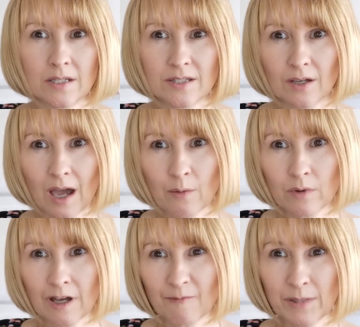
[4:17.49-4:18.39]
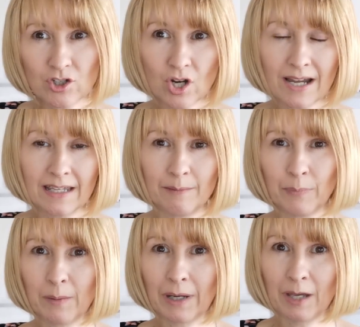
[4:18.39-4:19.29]
So I've been trying
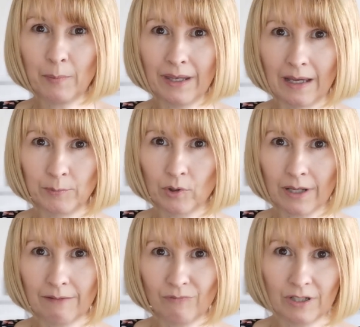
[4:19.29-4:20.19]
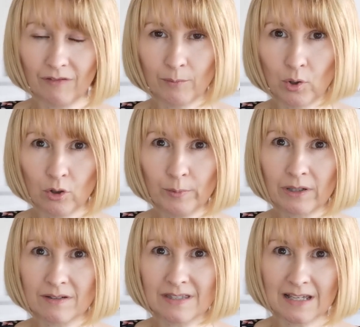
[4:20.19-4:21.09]
bit by bit, I'm not getting rid of them all
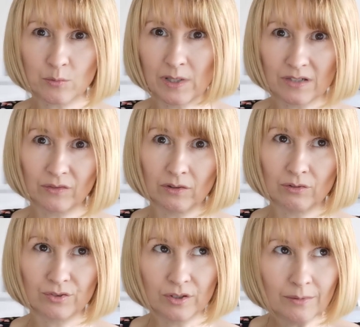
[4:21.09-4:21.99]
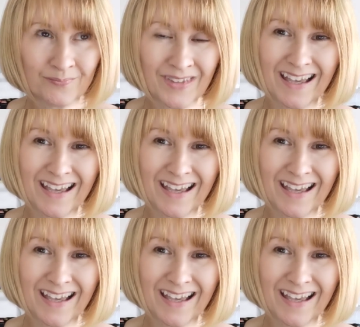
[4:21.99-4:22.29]
because that's wasteful also,